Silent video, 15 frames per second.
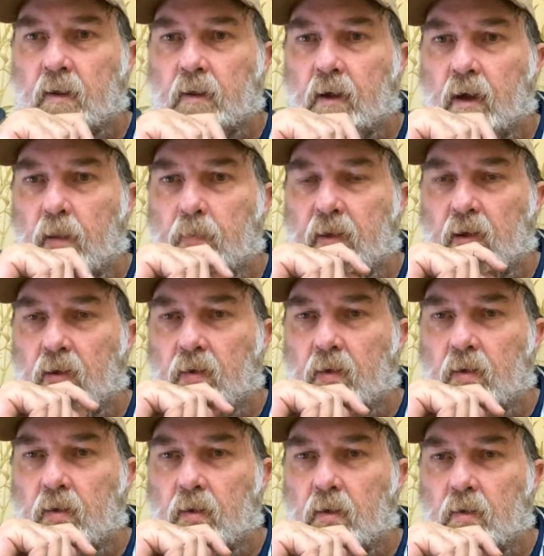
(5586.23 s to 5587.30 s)
going to be
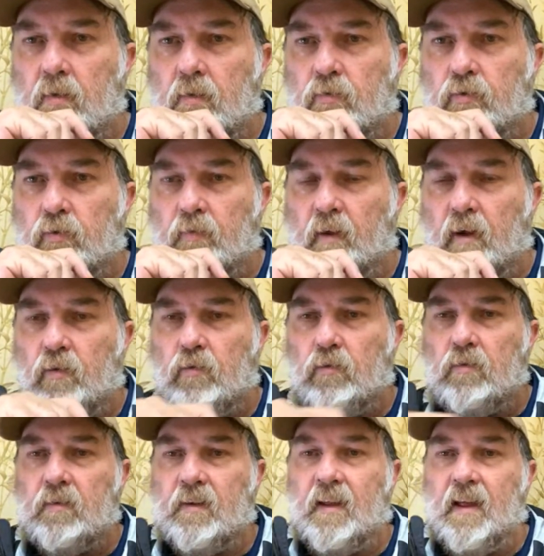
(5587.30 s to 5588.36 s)
too vocal.